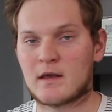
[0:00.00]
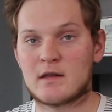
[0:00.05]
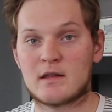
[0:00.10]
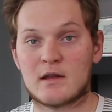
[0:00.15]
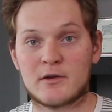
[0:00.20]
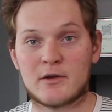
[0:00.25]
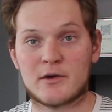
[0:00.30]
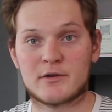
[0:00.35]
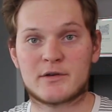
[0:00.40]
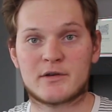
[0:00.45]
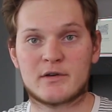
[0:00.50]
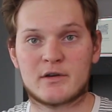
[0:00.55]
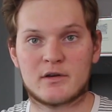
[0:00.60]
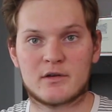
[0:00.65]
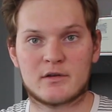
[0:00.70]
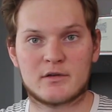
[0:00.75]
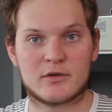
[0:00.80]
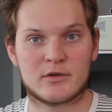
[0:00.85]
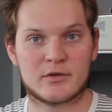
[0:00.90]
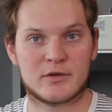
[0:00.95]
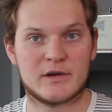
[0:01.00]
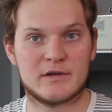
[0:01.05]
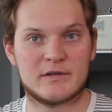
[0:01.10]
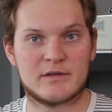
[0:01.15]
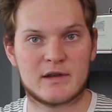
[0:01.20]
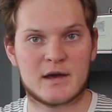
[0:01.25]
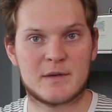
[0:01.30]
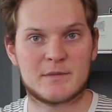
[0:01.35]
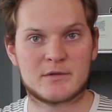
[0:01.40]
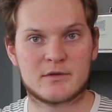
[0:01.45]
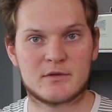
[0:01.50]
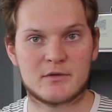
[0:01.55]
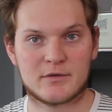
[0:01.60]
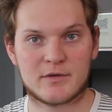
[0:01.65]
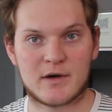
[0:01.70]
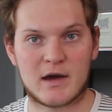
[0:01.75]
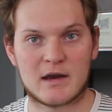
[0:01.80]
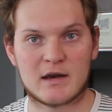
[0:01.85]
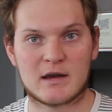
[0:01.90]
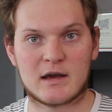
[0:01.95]
Now those are the 3 steps to
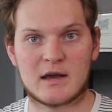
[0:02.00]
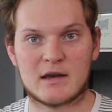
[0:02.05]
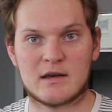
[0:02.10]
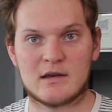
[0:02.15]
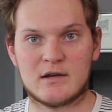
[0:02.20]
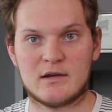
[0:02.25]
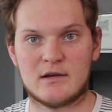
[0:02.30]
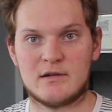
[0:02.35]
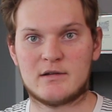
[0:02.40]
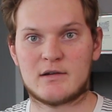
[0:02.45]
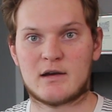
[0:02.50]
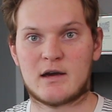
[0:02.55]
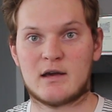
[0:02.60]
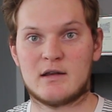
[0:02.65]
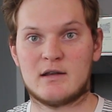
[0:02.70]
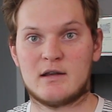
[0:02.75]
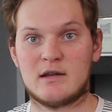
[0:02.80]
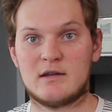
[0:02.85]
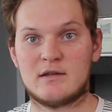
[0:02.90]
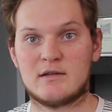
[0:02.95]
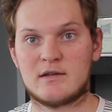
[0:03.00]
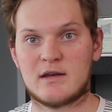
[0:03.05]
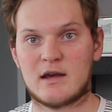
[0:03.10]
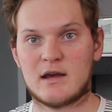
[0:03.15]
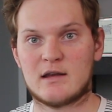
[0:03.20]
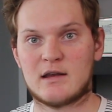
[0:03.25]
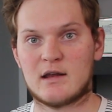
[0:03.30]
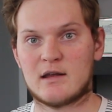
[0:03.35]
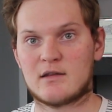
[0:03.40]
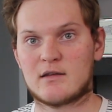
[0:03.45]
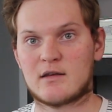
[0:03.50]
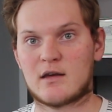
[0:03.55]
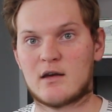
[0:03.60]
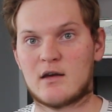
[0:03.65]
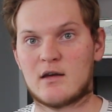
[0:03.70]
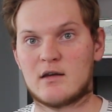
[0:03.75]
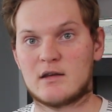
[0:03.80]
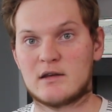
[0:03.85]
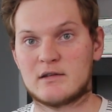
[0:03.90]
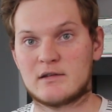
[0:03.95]
finding a niche. I did say that
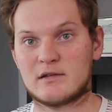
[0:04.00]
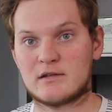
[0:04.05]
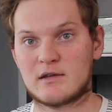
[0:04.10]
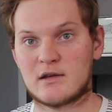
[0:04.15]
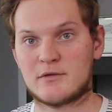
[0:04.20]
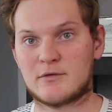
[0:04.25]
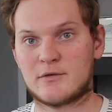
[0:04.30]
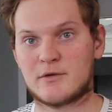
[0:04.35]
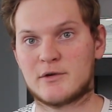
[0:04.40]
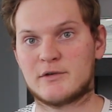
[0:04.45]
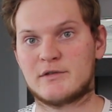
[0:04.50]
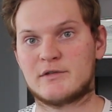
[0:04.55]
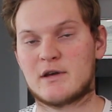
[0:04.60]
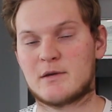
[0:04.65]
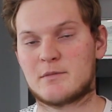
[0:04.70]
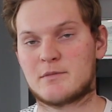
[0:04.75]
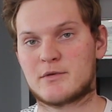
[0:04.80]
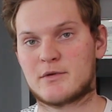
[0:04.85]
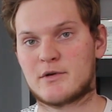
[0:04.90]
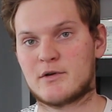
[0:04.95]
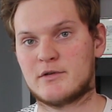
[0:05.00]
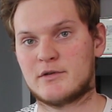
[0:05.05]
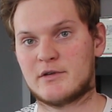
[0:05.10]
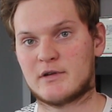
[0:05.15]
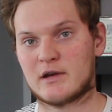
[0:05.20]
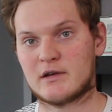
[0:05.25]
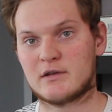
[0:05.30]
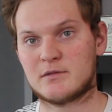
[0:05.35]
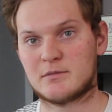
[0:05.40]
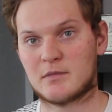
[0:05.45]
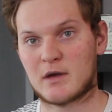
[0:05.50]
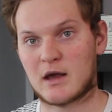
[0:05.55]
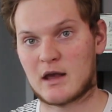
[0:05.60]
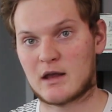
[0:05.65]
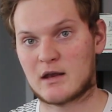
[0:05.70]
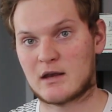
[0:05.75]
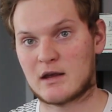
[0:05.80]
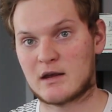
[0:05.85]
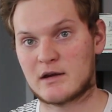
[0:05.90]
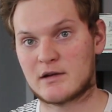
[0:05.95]
this is a 4-step process,
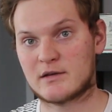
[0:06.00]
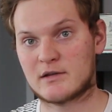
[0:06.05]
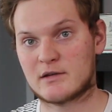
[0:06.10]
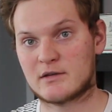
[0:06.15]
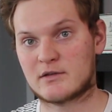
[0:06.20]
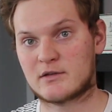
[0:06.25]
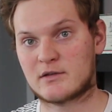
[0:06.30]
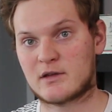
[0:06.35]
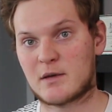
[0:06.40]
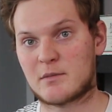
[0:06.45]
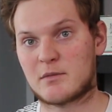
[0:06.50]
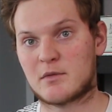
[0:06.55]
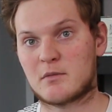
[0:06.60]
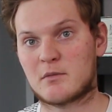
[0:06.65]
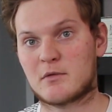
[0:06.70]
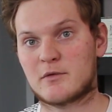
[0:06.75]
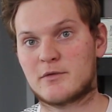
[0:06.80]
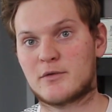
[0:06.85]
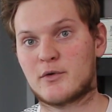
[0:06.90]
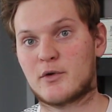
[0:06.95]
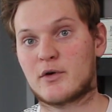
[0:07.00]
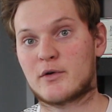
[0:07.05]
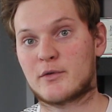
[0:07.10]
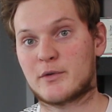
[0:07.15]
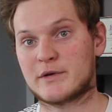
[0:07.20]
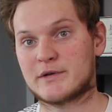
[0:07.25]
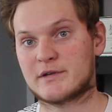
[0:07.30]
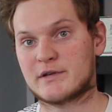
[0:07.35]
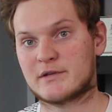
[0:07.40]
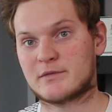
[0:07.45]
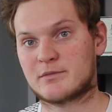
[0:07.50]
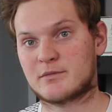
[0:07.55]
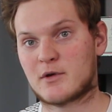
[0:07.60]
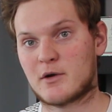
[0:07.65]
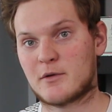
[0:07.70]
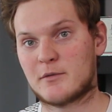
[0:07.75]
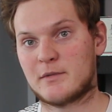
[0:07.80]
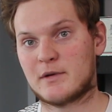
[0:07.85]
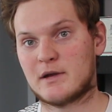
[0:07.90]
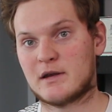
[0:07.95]
and here is step number 4, which is
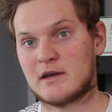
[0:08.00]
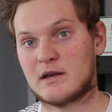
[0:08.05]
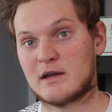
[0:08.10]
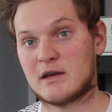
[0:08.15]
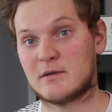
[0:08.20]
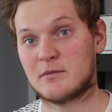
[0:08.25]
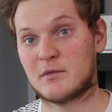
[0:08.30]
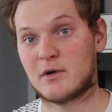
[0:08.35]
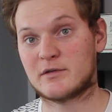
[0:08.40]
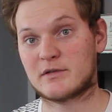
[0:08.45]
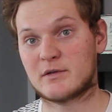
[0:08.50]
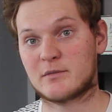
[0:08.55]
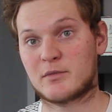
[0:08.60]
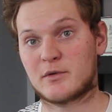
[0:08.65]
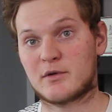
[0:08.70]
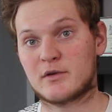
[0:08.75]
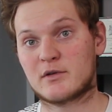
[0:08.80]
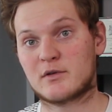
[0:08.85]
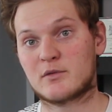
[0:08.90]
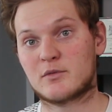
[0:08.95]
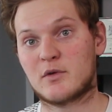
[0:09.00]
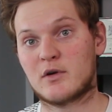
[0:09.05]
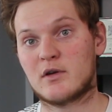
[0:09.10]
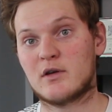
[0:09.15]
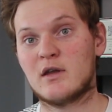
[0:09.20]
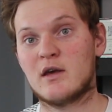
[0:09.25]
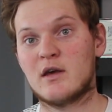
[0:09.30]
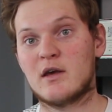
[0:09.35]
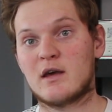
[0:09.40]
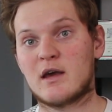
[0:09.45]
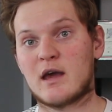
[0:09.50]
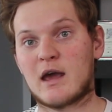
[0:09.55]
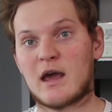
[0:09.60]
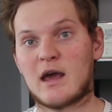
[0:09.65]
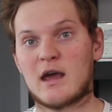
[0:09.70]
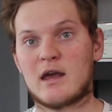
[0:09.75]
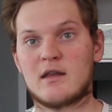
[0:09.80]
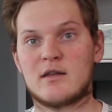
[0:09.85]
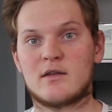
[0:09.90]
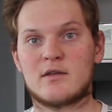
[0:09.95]
probably the most important one
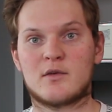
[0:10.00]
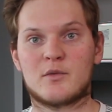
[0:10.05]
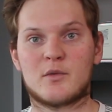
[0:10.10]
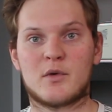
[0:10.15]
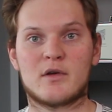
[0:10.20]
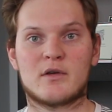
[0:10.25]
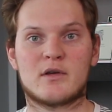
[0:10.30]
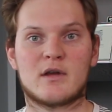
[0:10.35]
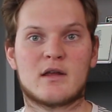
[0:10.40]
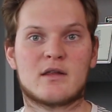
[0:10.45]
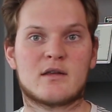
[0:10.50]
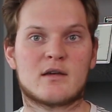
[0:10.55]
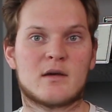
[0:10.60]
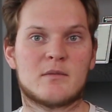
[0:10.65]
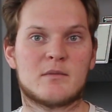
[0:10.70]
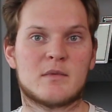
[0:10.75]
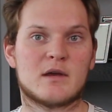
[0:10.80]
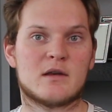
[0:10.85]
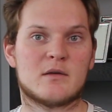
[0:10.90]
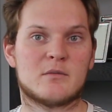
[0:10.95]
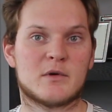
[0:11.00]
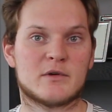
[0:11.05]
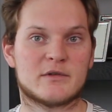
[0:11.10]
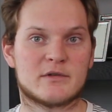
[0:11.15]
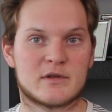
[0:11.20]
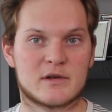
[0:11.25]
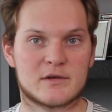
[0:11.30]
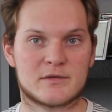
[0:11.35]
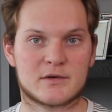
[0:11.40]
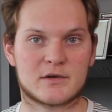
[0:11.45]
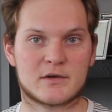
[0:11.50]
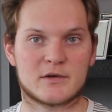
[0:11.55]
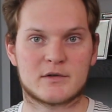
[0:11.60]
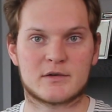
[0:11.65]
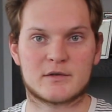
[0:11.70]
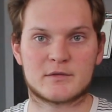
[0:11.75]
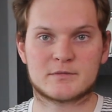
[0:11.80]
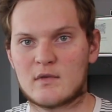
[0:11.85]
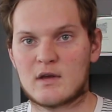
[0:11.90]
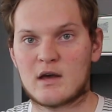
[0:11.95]
and the one that can be the most
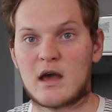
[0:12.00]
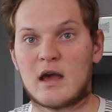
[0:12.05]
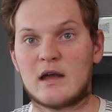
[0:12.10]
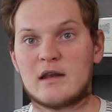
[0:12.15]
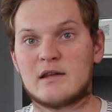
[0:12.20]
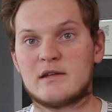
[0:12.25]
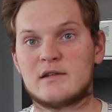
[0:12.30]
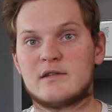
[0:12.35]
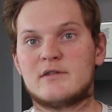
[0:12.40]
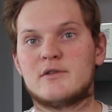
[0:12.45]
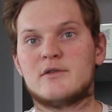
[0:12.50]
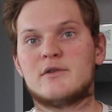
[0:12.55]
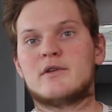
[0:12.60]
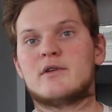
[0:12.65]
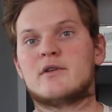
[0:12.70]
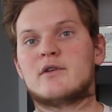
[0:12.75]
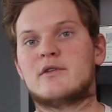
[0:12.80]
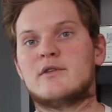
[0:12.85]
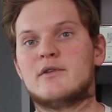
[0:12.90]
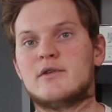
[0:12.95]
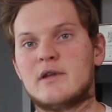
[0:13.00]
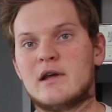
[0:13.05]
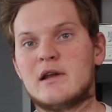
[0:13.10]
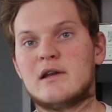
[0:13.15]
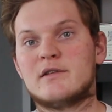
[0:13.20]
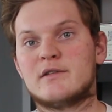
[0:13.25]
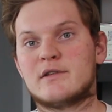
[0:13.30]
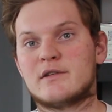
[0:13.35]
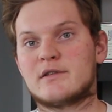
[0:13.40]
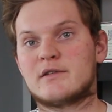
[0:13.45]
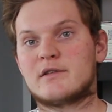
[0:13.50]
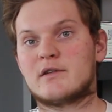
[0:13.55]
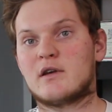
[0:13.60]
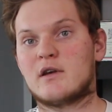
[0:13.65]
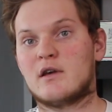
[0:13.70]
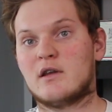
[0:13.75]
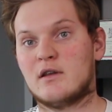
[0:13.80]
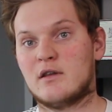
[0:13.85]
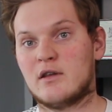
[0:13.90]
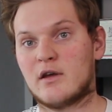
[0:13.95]
difficult. And this is doing your due diligence.
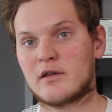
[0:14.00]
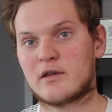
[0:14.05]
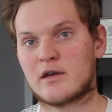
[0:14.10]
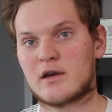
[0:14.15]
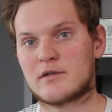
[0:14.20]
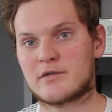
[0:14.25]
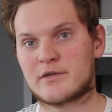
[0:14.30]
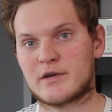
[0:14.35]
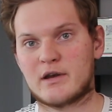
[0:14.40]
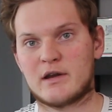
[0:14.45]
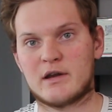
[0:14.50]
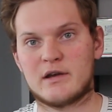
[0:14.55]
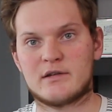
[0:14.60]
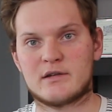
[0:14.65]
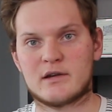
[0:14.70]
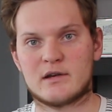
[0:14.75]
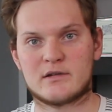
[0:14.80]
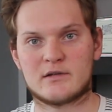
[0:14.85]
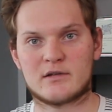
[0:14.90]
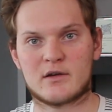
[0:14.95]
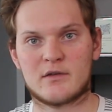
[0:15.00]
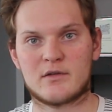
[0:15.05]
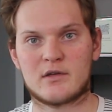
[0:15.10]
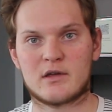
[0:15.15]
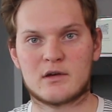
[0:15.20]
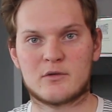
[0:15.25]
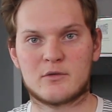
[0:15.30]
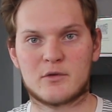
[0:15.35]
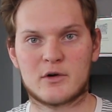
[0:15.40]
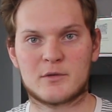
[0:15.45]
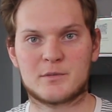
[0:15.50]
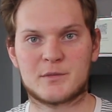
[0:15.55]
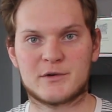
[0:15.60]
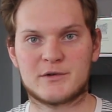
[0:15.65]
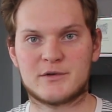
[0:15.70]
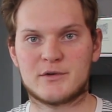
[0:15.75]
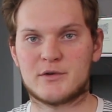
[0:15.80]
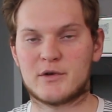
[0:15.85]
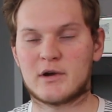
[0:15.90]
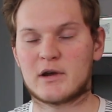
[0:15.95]
Not every niche is something worth
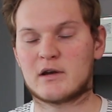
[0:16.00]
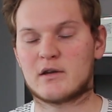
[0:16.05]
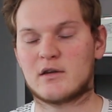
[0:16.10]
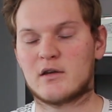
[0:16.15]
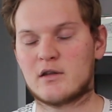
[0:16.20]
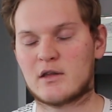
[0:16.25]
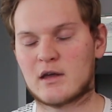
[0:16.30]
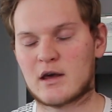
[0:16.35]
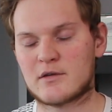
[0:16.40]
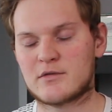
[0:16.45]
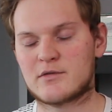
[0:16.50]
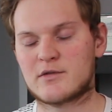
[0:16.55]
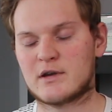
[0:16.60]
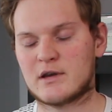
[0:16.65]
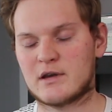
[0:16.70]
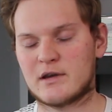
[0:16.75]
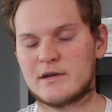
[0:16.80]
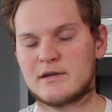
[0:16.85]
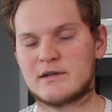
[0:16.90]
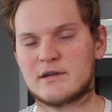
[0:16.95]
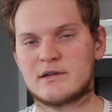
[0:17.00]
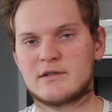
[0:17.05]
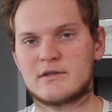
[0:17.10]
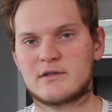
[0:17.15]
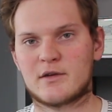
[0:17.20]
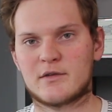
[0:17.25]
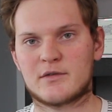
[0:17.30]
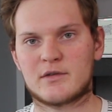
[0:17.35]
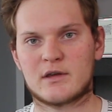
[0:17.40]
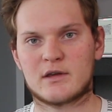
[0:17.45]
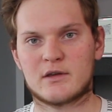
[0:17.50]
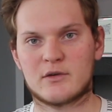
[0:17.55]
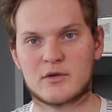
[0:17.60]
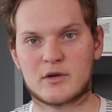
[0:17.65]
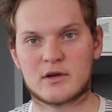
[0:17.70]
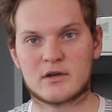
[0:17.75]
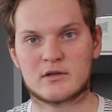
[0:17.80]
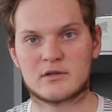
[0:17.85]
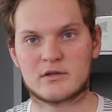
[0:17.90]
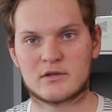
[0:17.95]
pursuing. Not every niche is something you
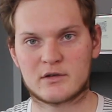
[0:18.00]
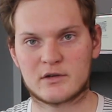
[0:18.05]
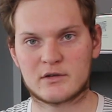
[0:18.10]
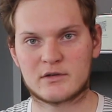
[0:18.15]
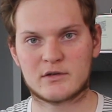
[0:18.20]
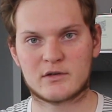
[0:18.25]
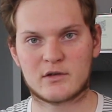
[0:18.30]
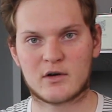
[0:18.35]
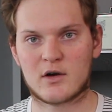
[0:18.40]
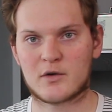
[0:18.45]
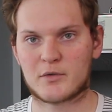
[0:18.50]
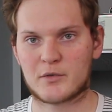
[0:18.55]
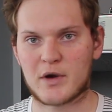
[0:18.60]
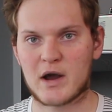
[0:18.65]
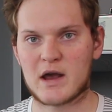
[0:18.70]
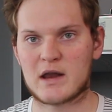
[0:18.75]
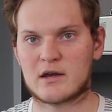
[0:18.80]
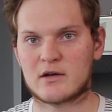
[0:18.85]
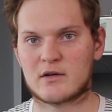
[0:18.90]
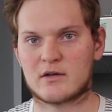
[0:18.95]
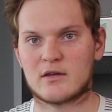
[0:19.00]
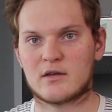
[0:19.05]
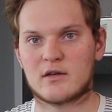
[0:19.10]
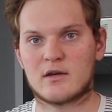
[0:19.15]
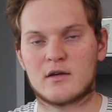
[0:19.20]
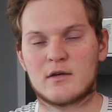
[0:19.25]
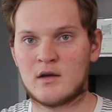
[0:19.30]
can just start writing on.